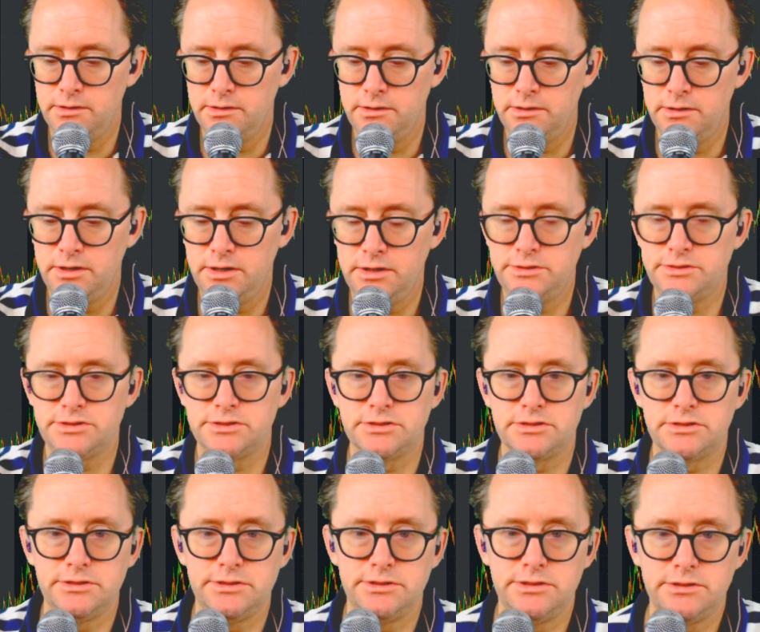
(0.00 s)
he just
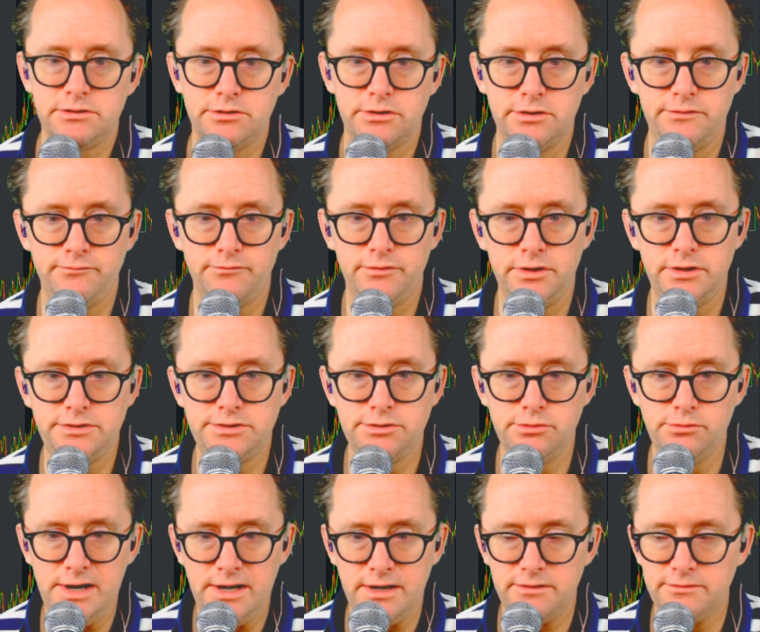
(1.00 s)
couldn't really
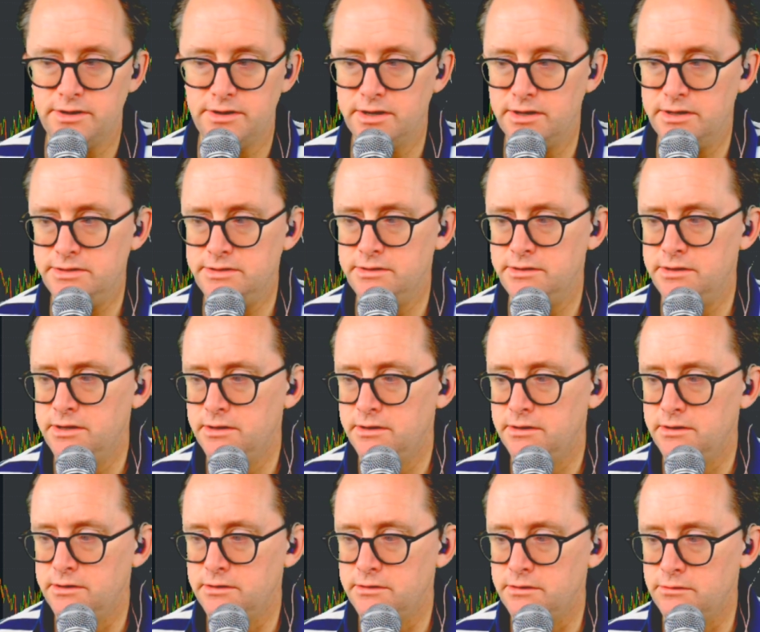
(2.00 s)
do anything. He
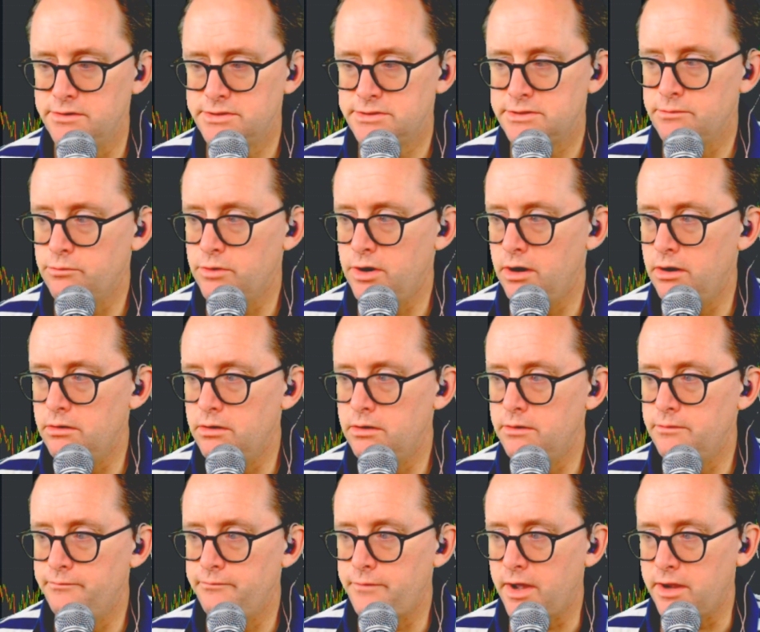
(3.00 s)
said, well,
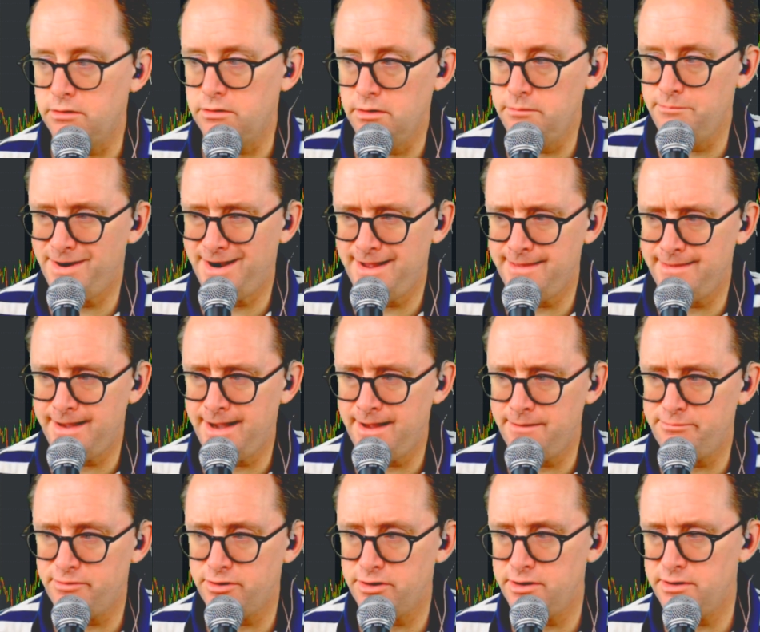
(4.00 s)
I could buy
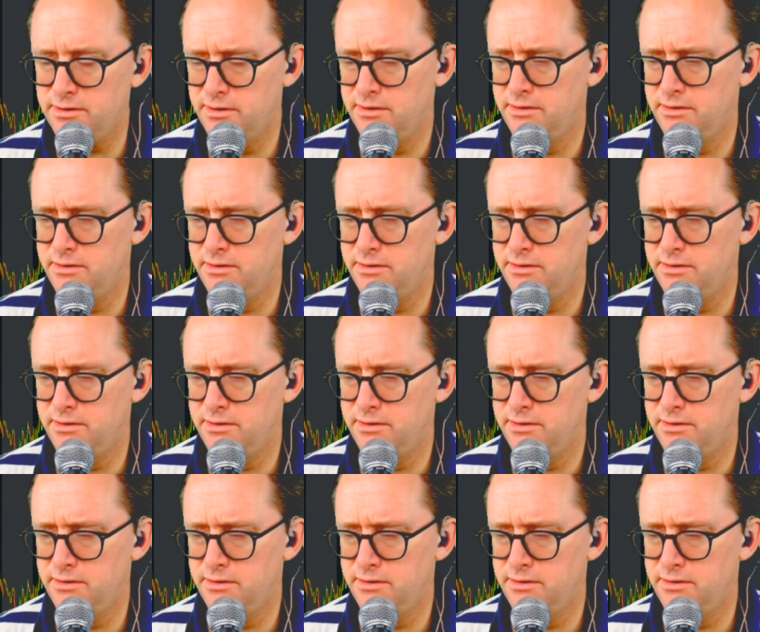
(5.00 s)
that, but